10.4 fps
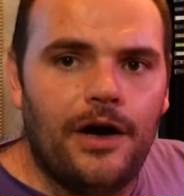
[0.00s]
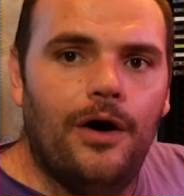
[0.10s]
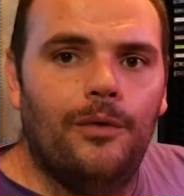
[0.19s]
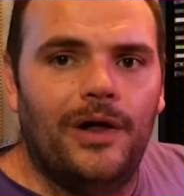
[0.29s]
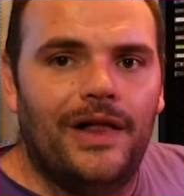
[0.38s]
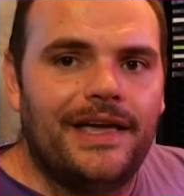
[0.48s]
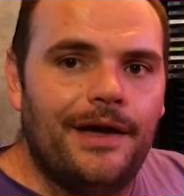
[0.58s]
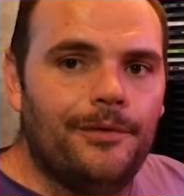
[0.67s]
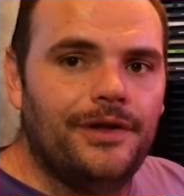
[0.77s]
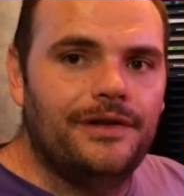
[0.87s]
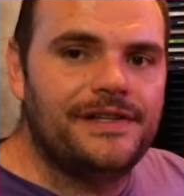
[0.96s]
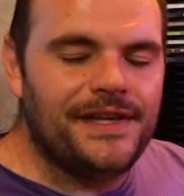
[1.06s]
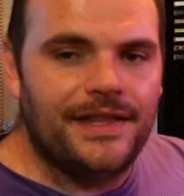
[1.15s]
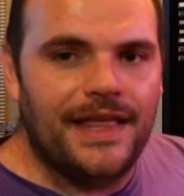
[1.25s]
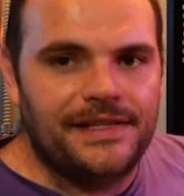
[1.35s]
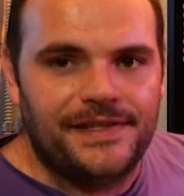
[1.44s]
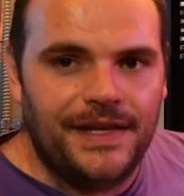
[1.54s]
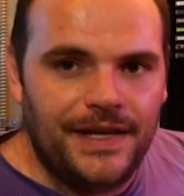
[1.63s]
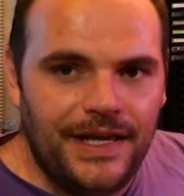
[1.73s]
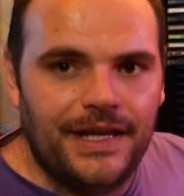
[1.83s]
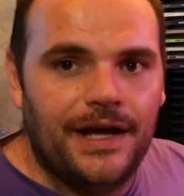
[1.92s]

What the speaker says: oh, well, I can't really listen to that CD.